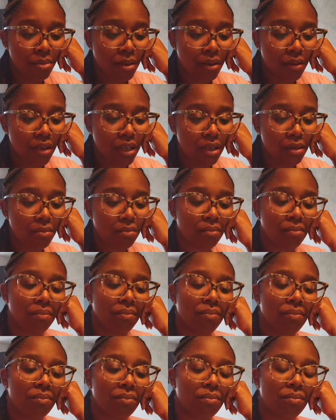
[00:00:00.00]
Period.
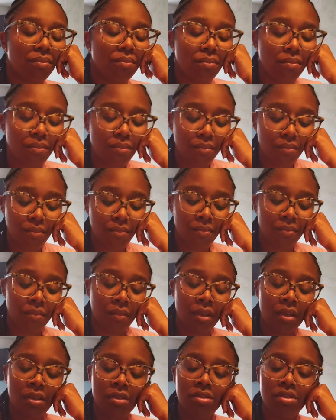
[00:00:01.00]

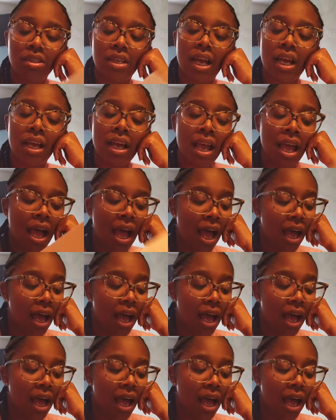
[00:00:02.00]
So yeah,